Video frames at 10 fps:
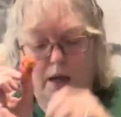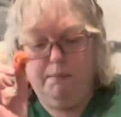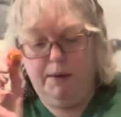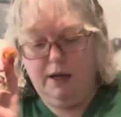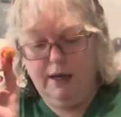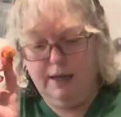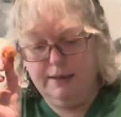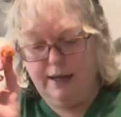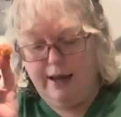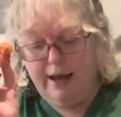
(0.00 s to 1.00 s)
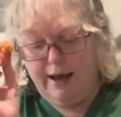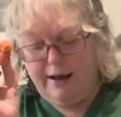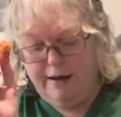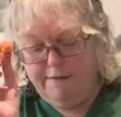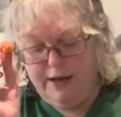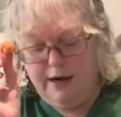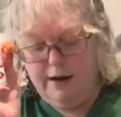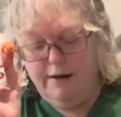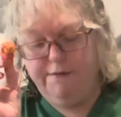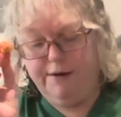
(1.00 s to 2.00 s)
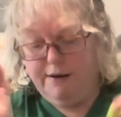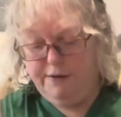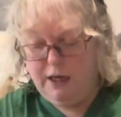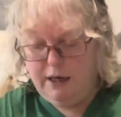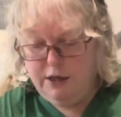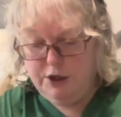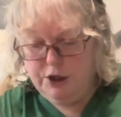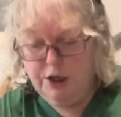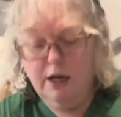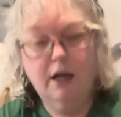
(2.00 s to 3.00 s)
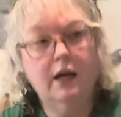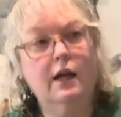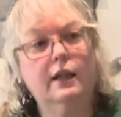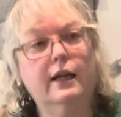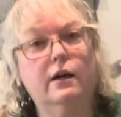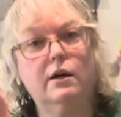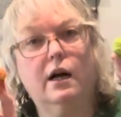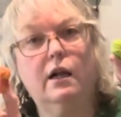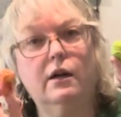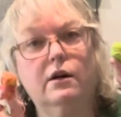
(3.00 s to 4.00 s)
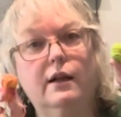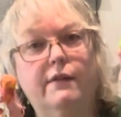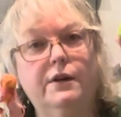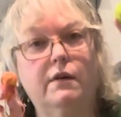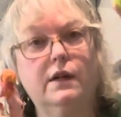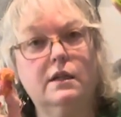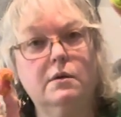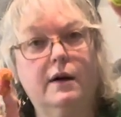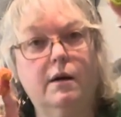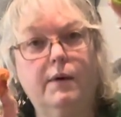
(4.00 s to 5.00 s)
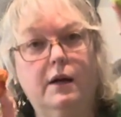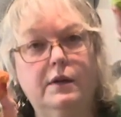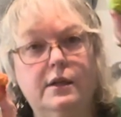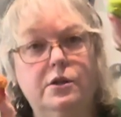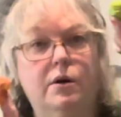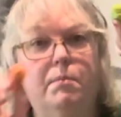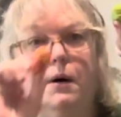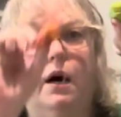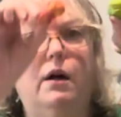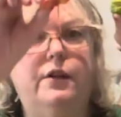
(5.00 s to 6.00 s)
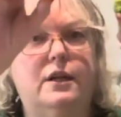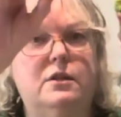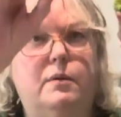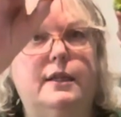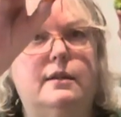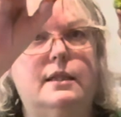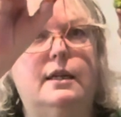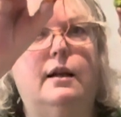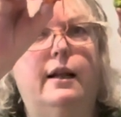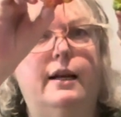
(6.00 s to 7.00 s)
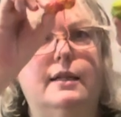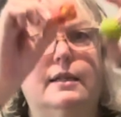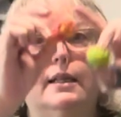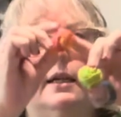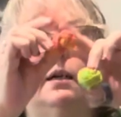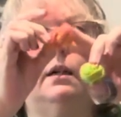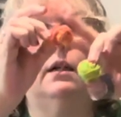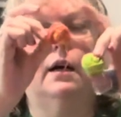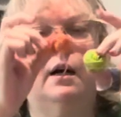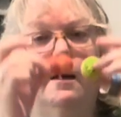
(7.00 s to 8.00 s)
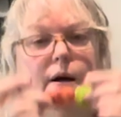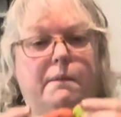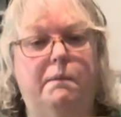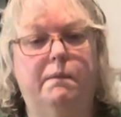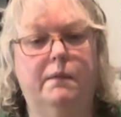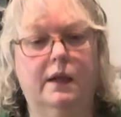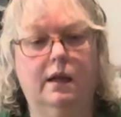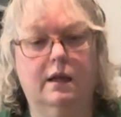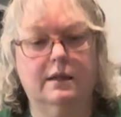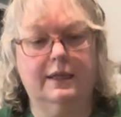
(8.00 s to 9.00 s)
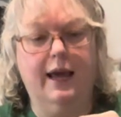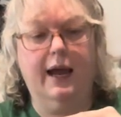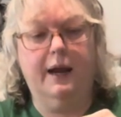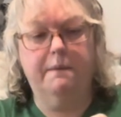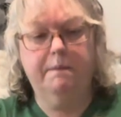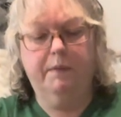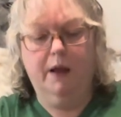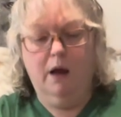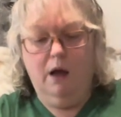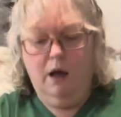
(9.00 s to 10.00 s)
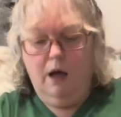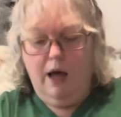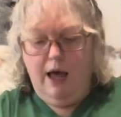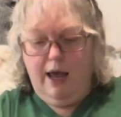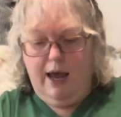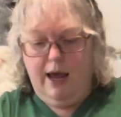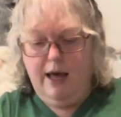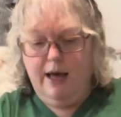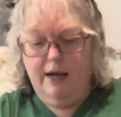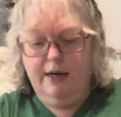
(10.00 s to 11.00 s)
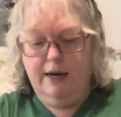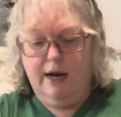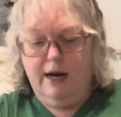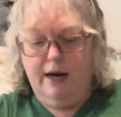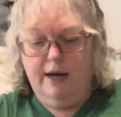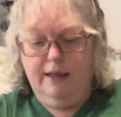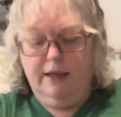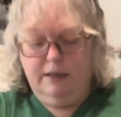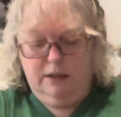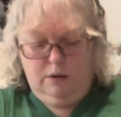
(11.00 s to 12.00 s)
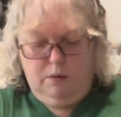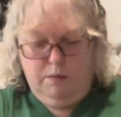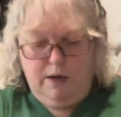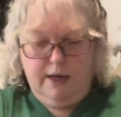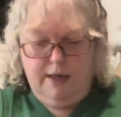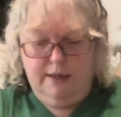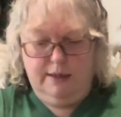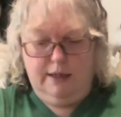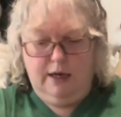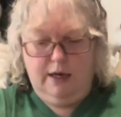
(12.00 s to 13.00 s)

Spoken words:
because I have enough of each little color left over. This one I round into a ball, this one's still in its little skein, and this was,